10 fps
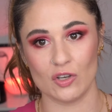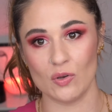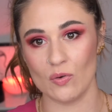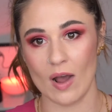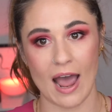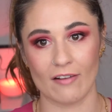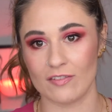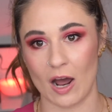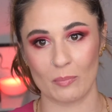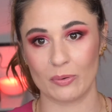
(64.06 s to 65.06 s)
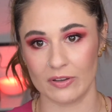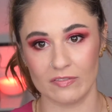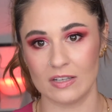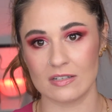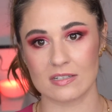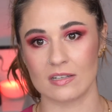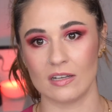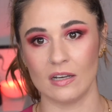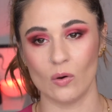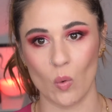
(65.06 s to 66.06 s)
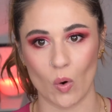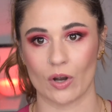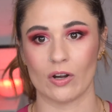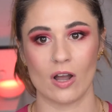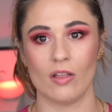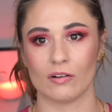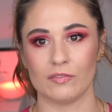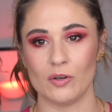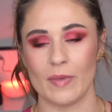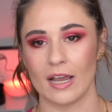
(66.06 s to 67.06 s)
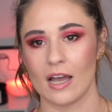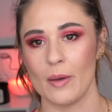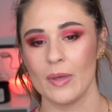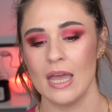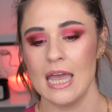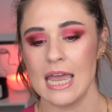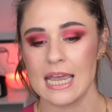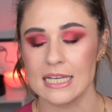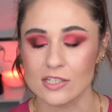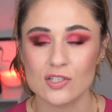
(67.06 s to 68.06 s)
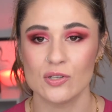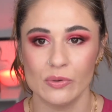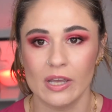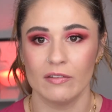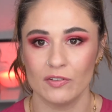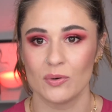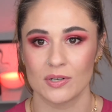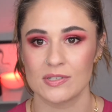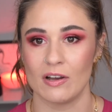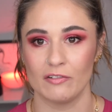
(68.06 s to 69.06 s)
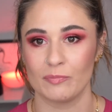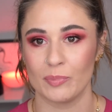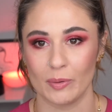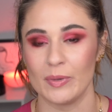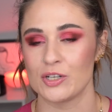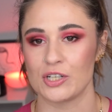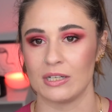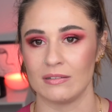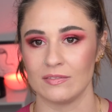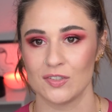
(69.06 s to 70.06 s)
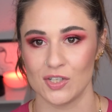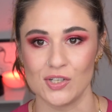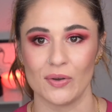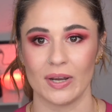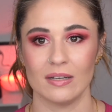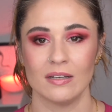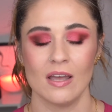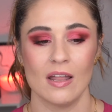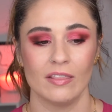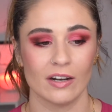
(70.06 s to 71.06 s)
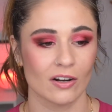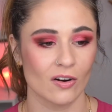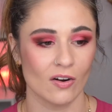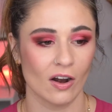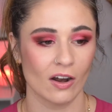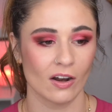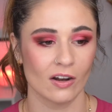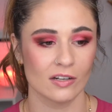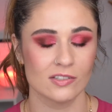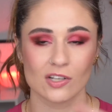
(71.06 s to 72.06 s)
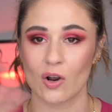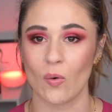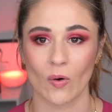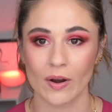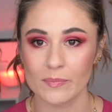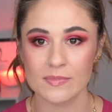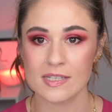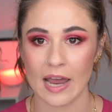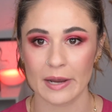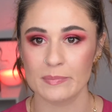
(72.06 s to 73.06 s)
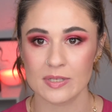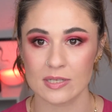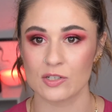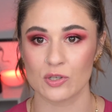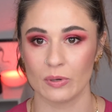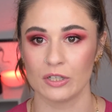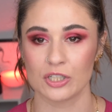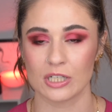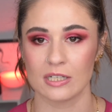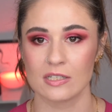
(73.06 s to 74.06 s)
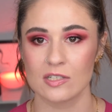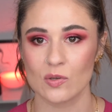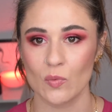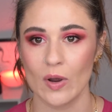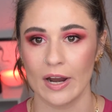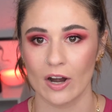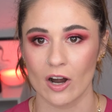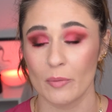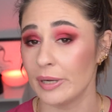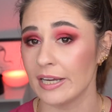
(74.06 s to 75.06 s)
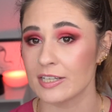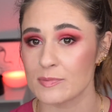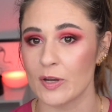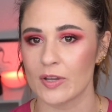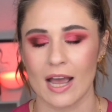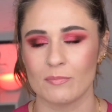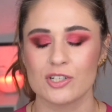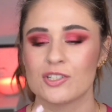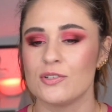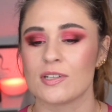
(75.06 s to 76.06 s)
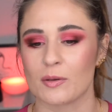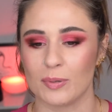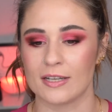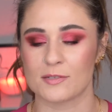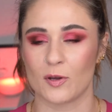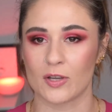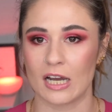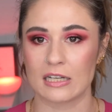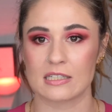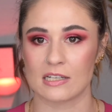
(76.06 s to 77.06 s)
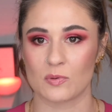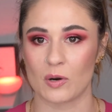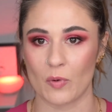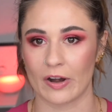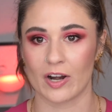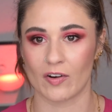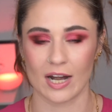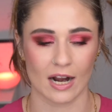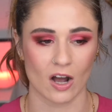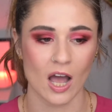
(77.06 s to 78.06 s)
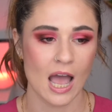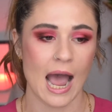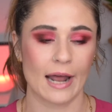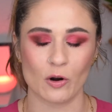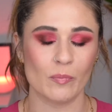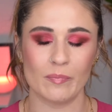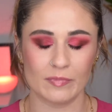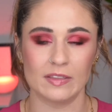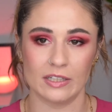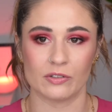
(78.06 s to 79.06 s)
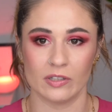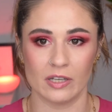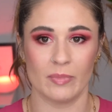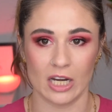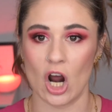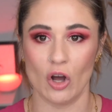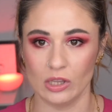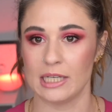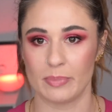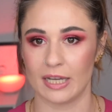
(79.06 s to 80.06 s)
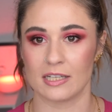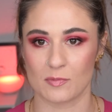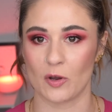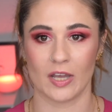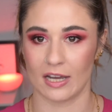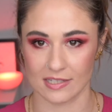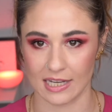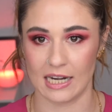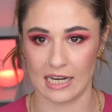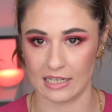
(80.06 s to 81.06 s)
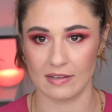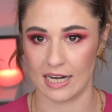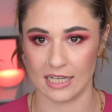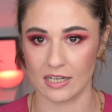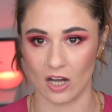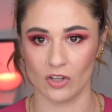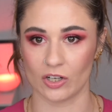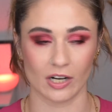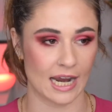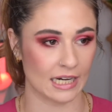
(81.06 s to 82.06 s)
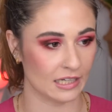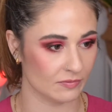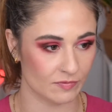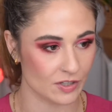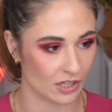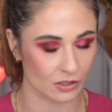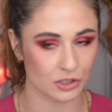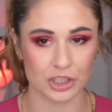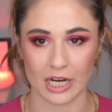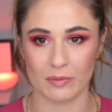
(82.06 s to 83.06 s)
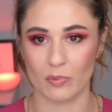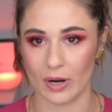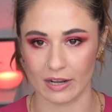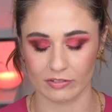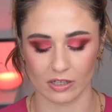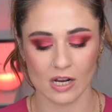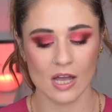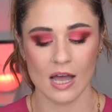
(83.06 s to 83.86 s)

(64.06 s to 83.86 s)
you have not previously worn colorful makeup, is to give yourself permission to do it. There are decorum type situations where a pink smoky, I'm just using a pink smoky eye because that's what I'm wearing right now. I don't literally mean only pink smoky eyes, any, any color, any, you know, shape, whatever.